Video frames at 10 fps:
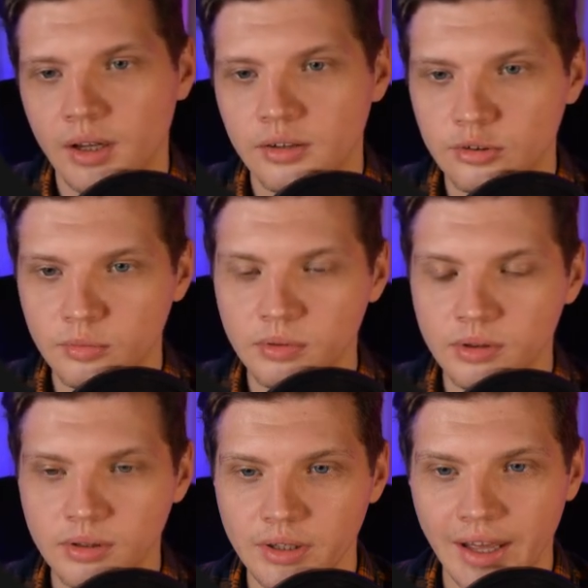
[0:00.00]

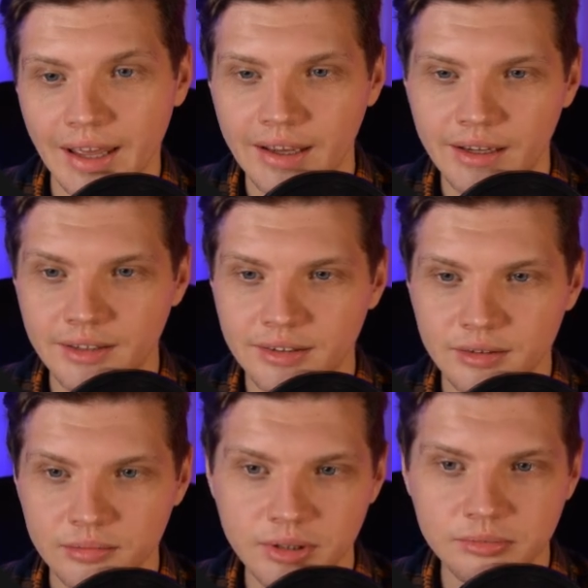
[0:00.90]
Drupal 8
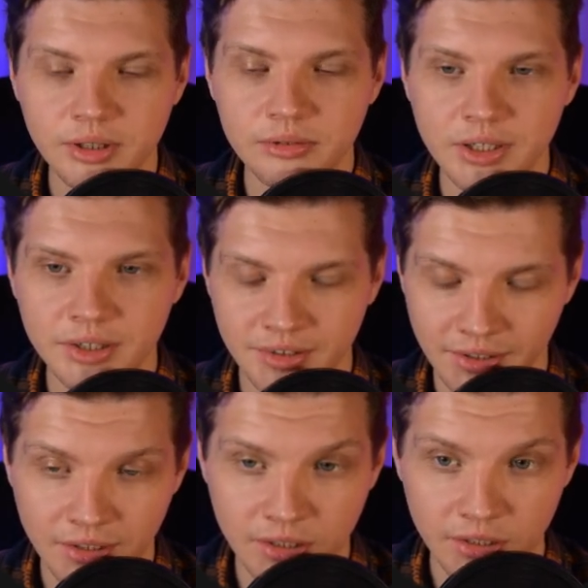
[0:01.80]
will be
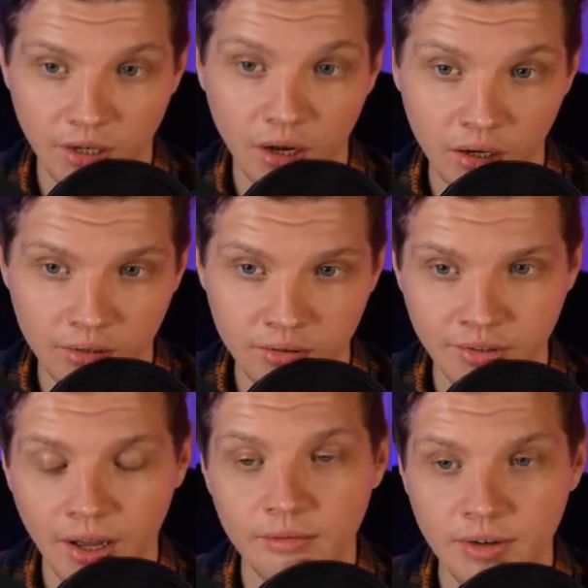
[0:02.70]
retired on
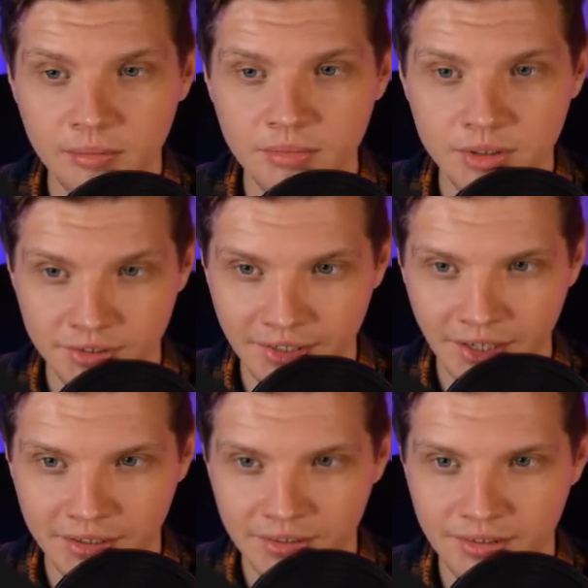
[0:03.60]
November
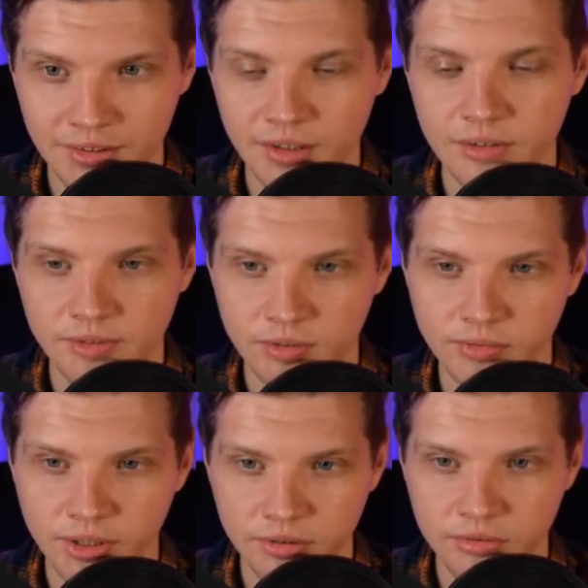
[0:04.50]
2nd of
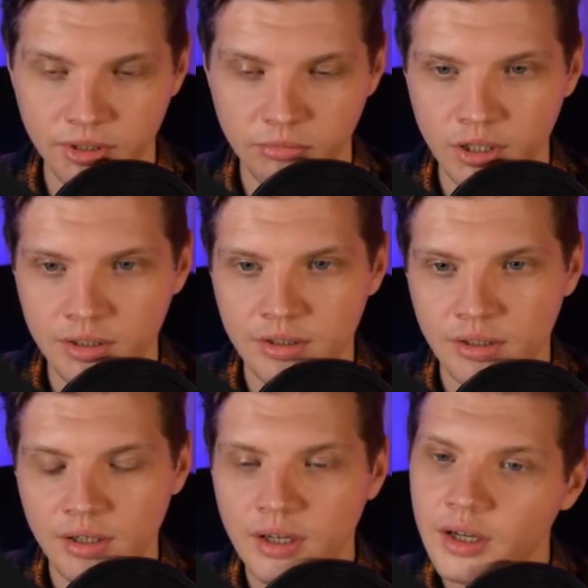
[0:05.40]
2021.
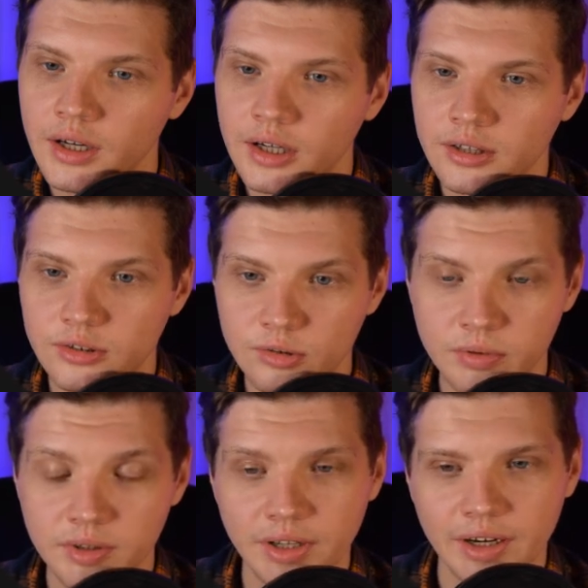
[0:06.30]

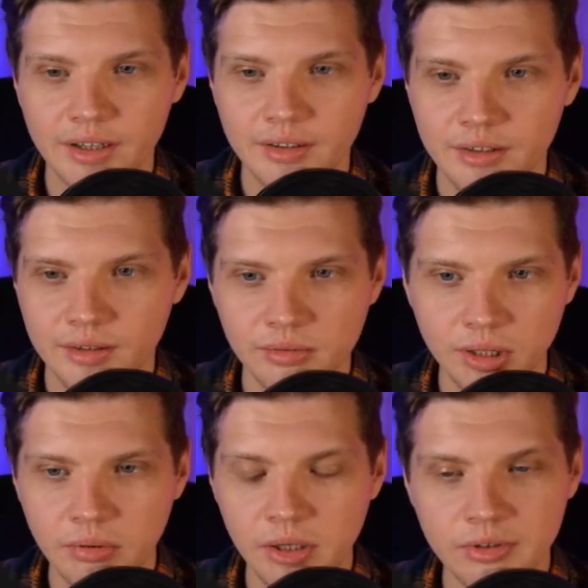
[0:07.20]
Drupal 9
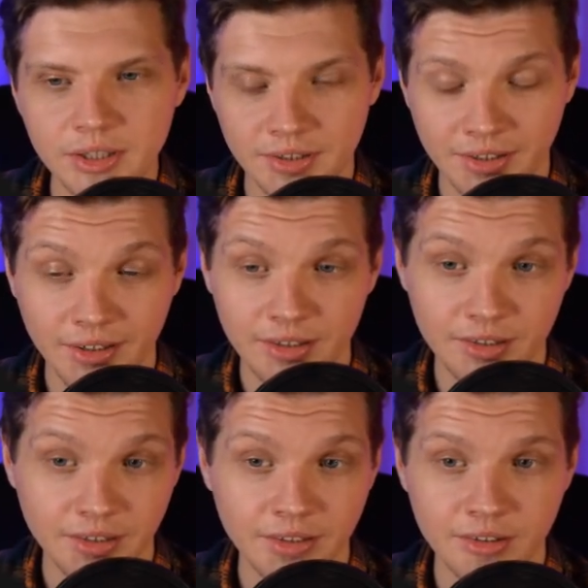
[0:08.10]
will be retired
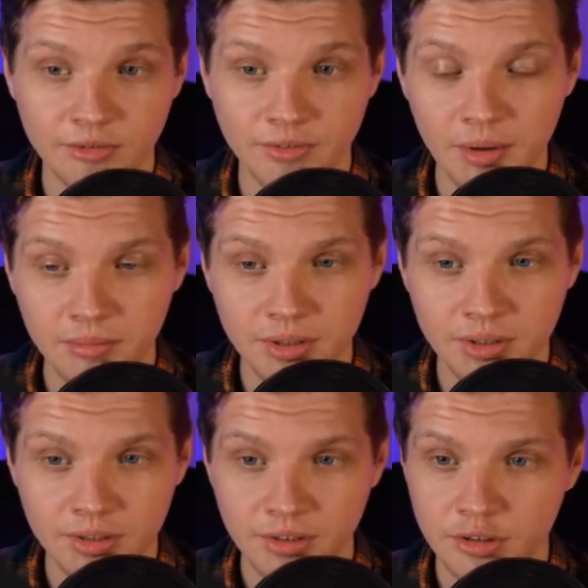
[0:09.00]
in
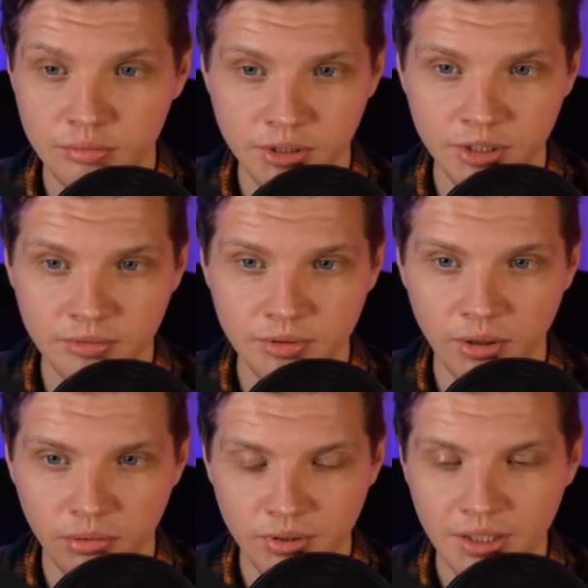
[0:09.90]
November
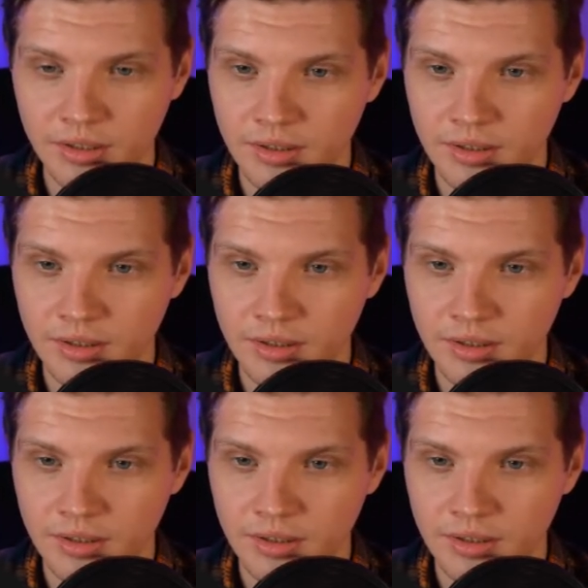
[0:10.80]
2023.